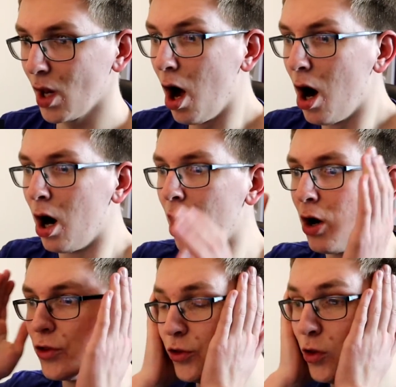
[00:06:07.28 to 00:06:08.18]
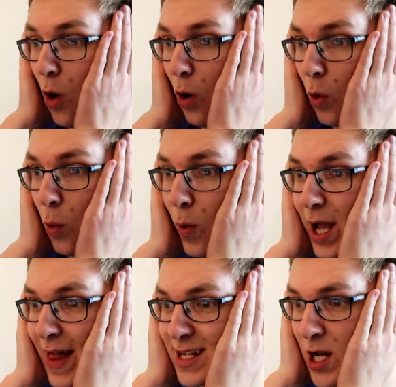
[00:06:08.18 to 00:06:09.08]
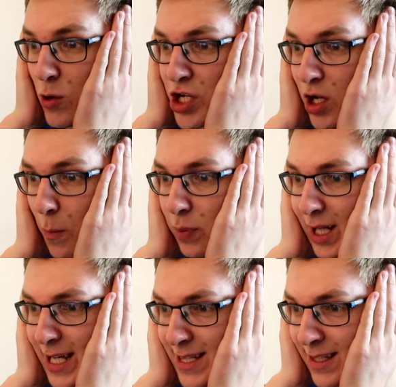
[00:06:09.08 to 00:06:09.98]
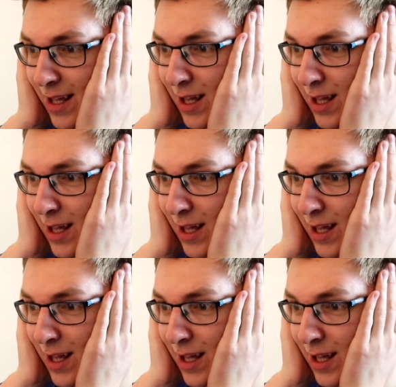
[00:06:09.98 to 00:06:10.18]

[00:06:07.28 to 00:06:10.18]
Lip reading: Oh, no way, that's how she got blinked?